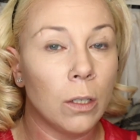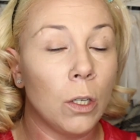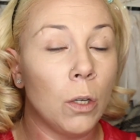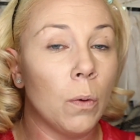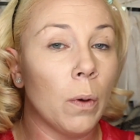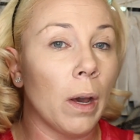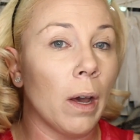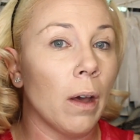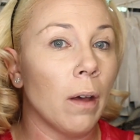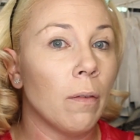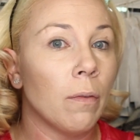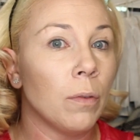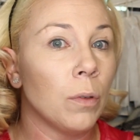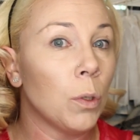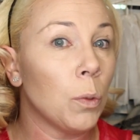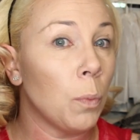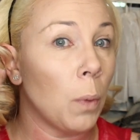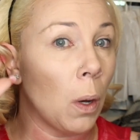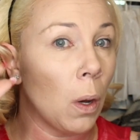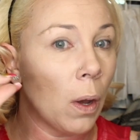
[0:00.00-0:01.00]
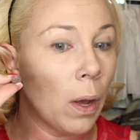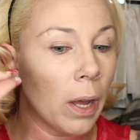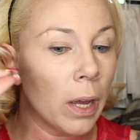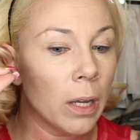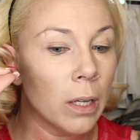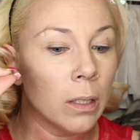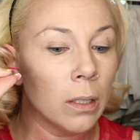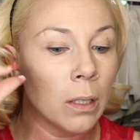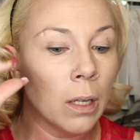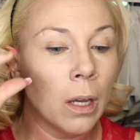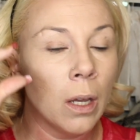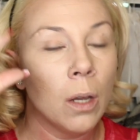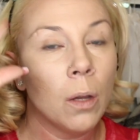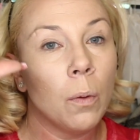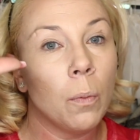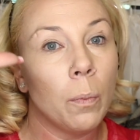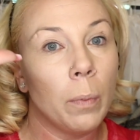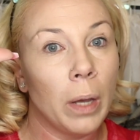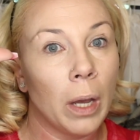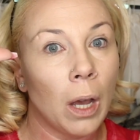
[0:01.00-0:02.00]
Do you have small eyes,
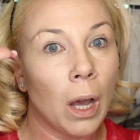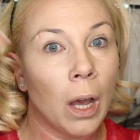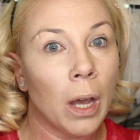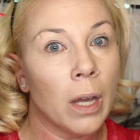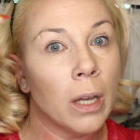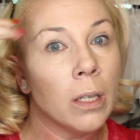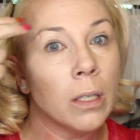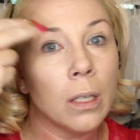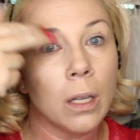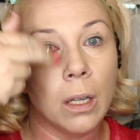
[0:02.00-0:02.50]
big eyes,